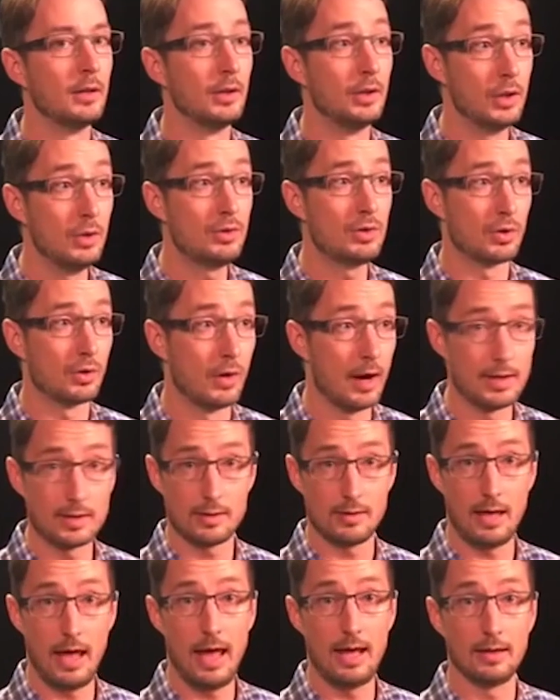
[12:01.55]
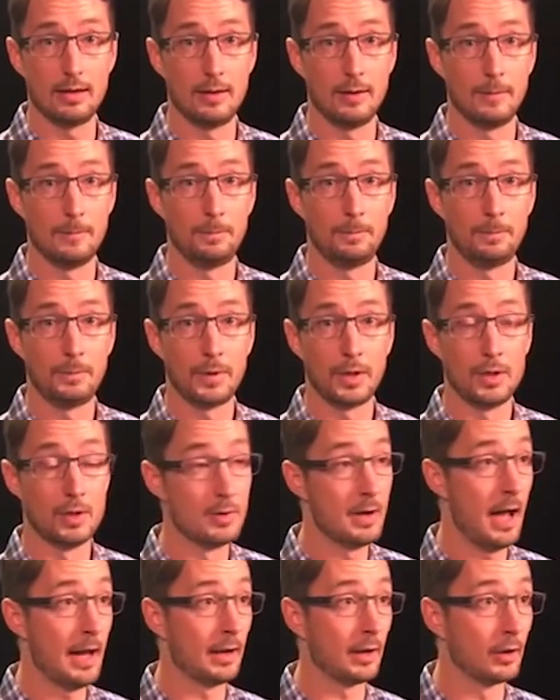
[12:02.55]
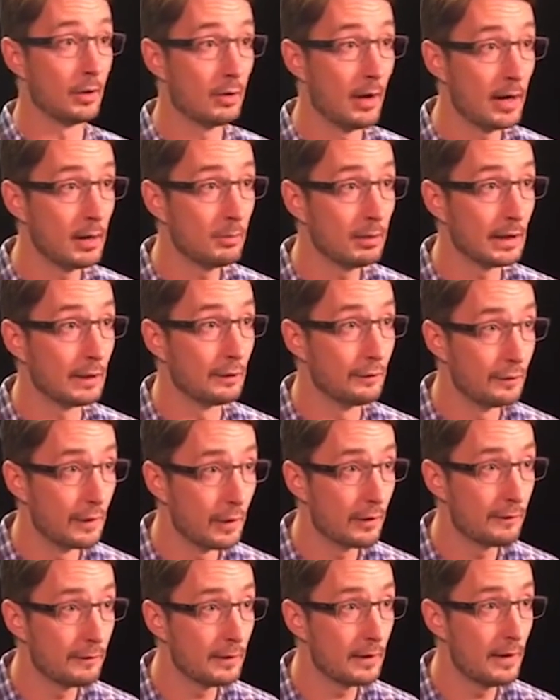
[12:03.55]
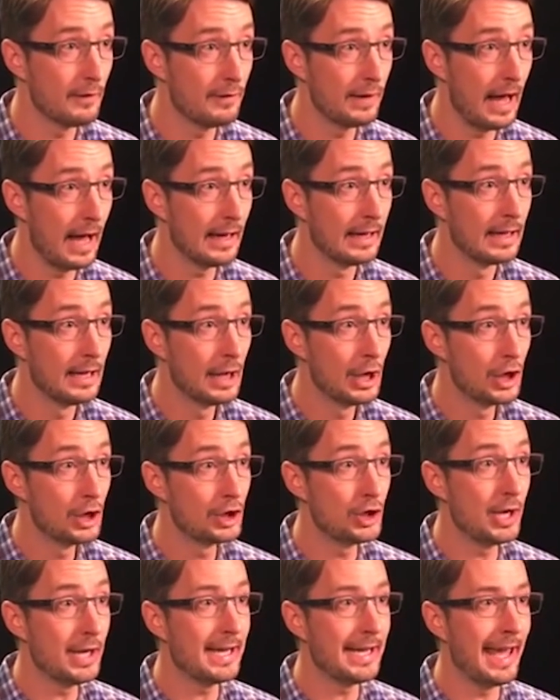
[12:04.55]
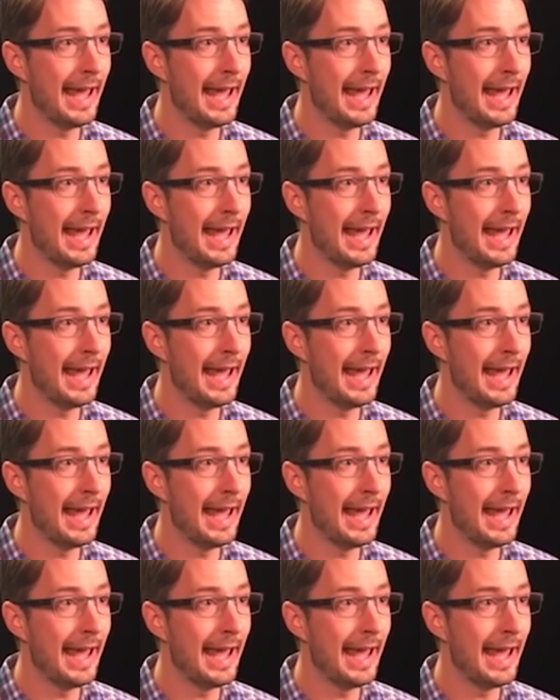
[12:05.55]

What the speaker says: you trust that? You're not incredibly fearful of that? She